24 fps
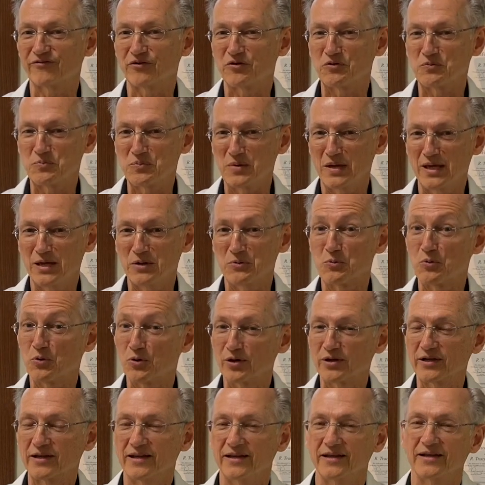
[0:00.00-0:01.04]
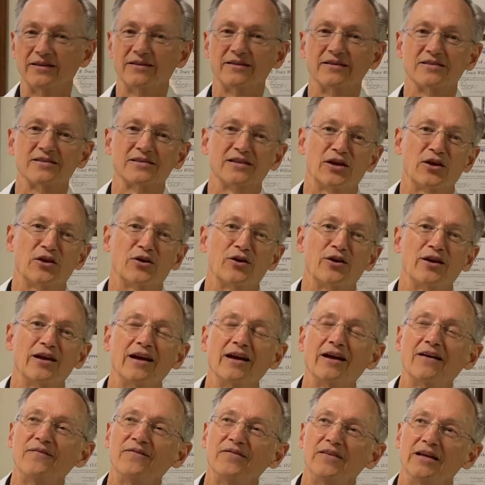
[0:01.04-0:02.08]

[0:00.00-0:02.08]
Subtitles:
me working in this area.